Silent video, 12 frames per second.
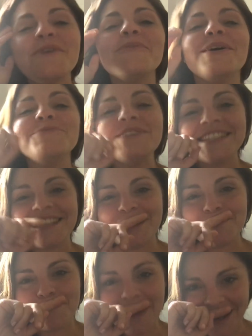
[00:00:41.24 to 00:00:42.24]
When we
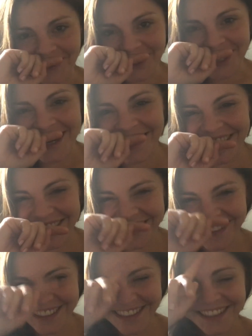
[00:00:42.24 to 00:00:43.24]
say better
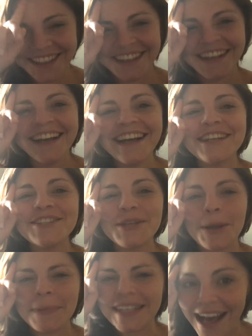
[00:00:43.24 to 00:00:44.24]

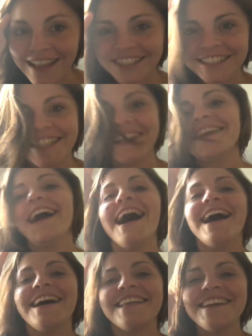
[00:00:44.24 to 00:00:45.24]
terminology.
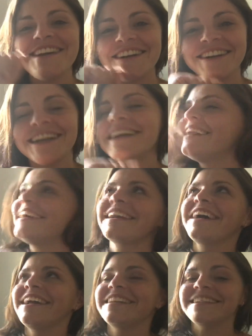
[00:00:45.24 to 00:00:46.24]
Ah, there.
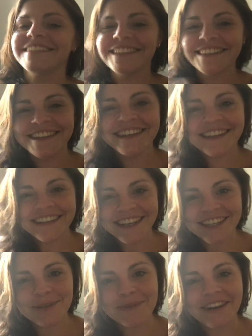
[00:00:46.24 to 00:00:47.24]
Got it.
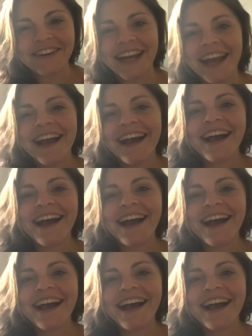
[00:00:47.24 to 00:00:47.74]
Thank you, Mary.